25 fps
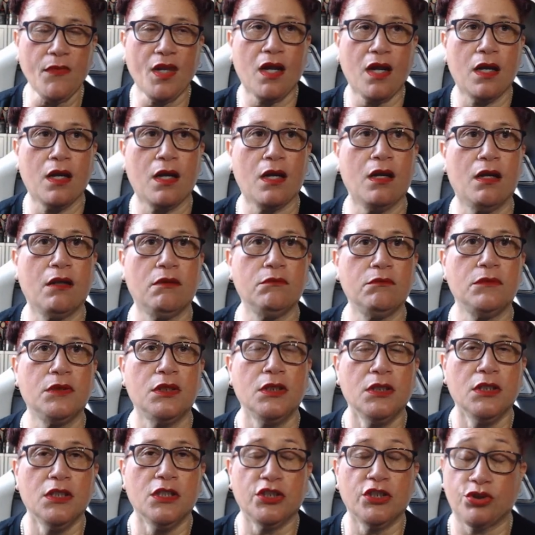So
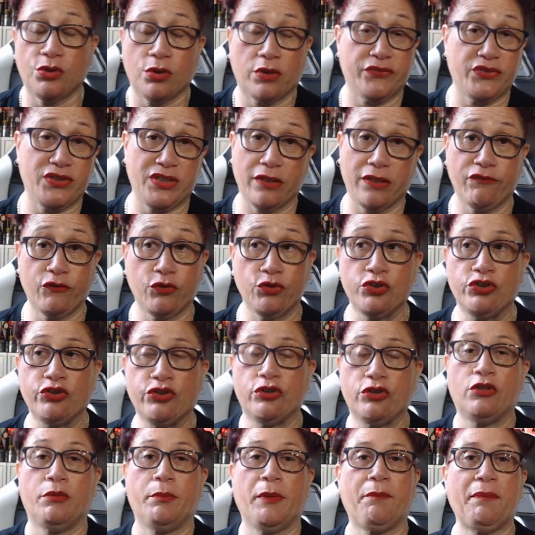obviously I've
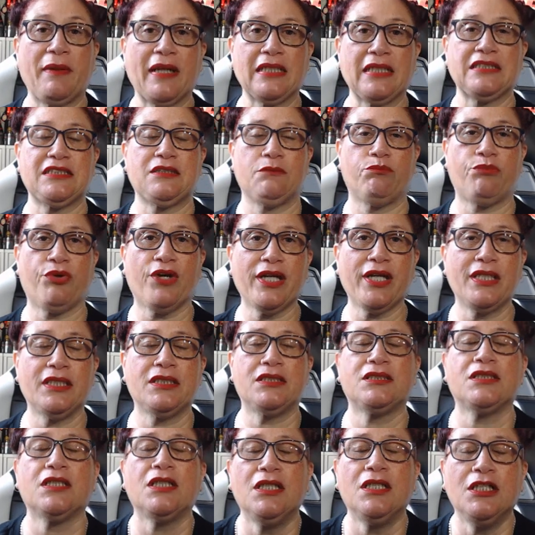undone all my plaits and
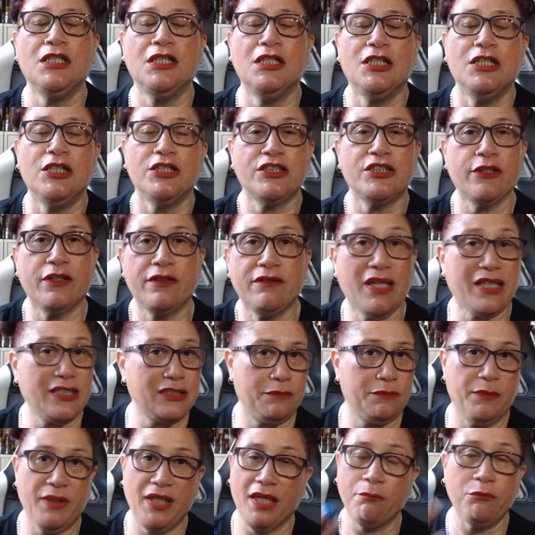braids. So
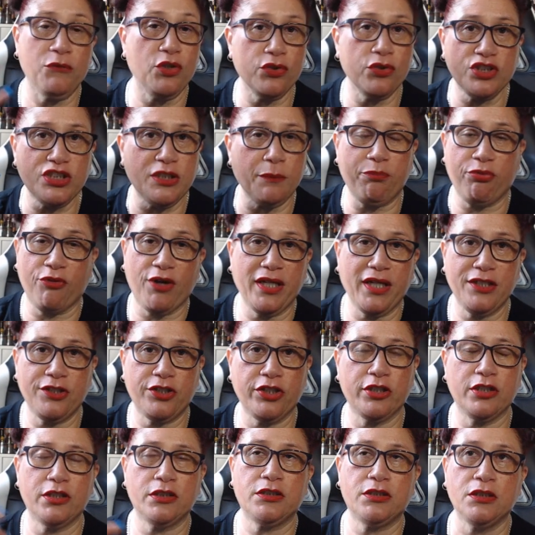that's me. I'm usually
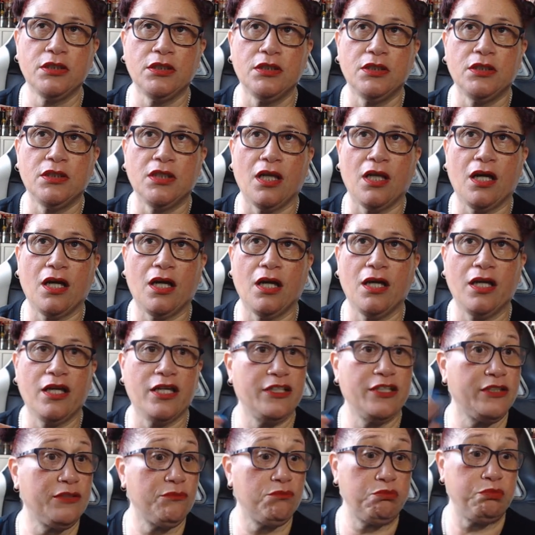braided.
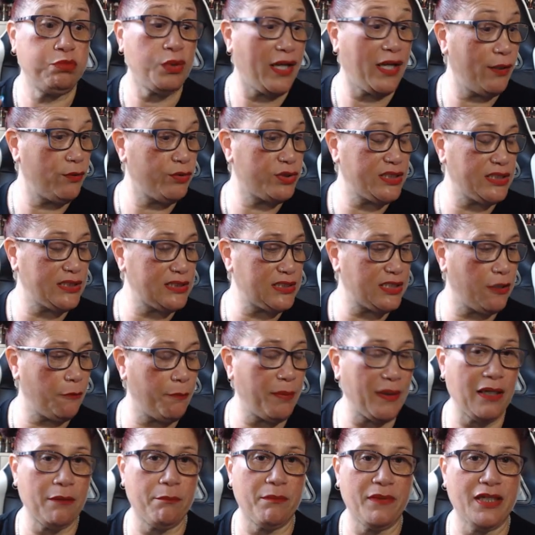What else is there
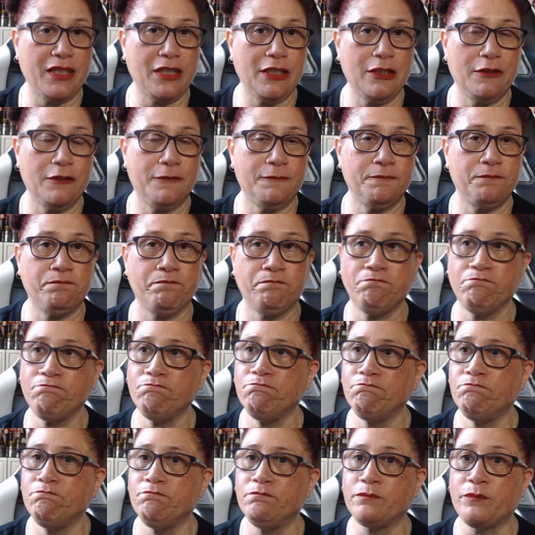about me?
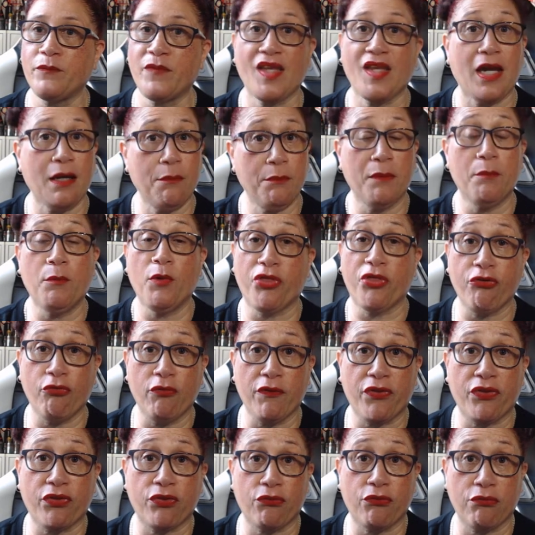I'm a mother
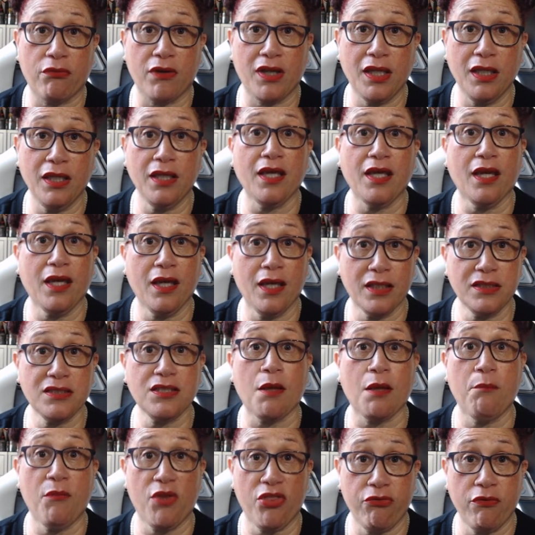of three. Yes,
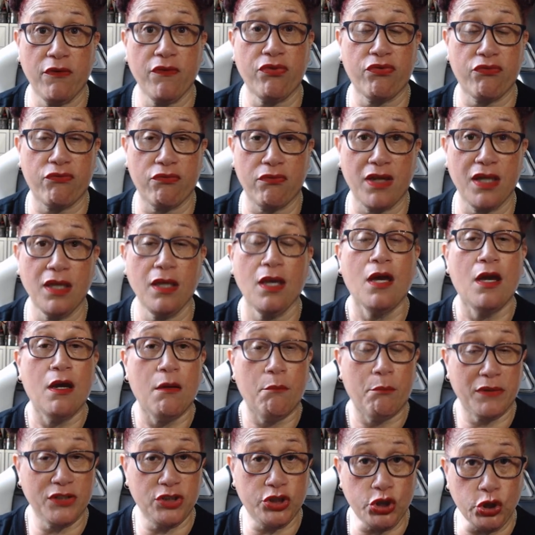mother of three.
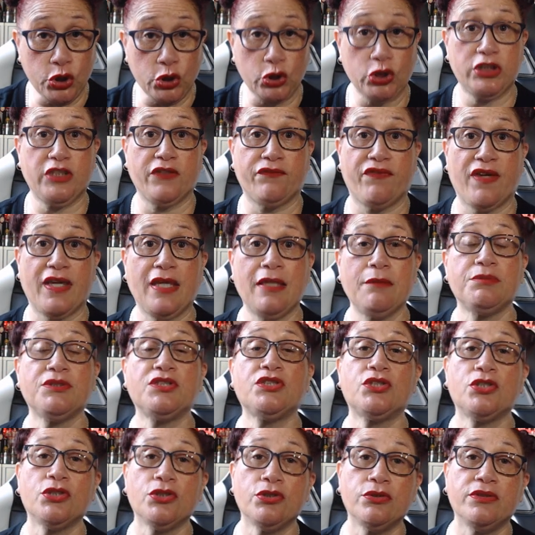My daughter
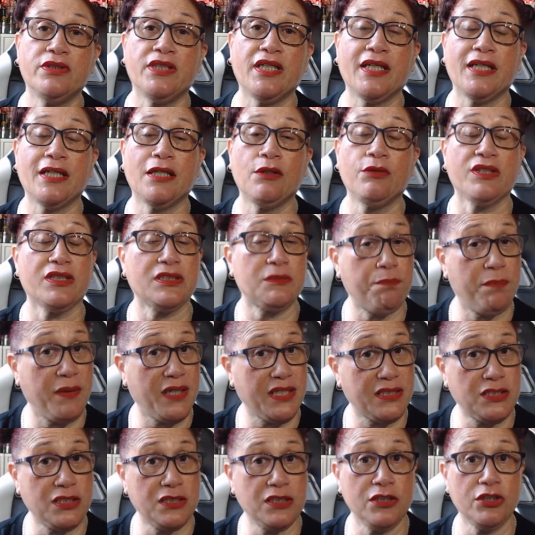vapes too now. That's
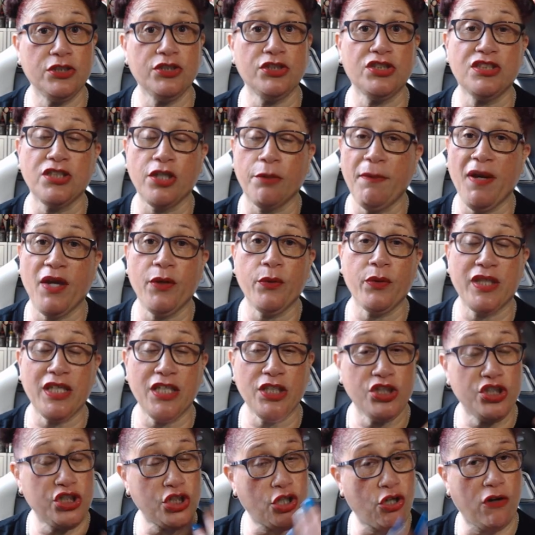better than her
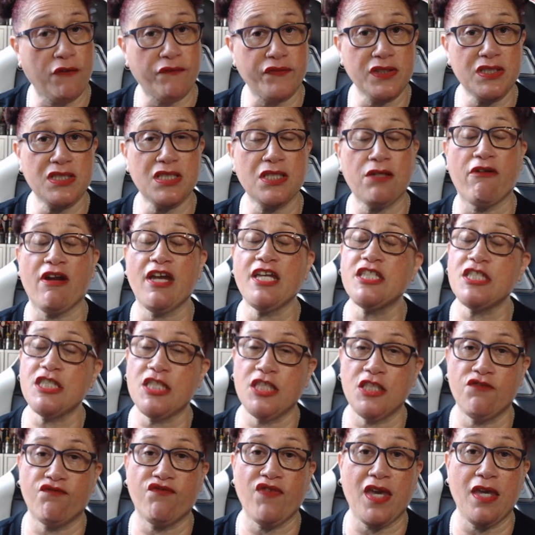smoking. She got off the
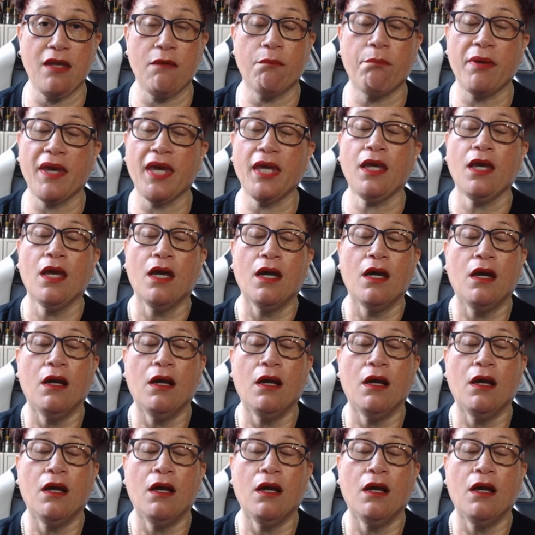cigarettes. She's vaping.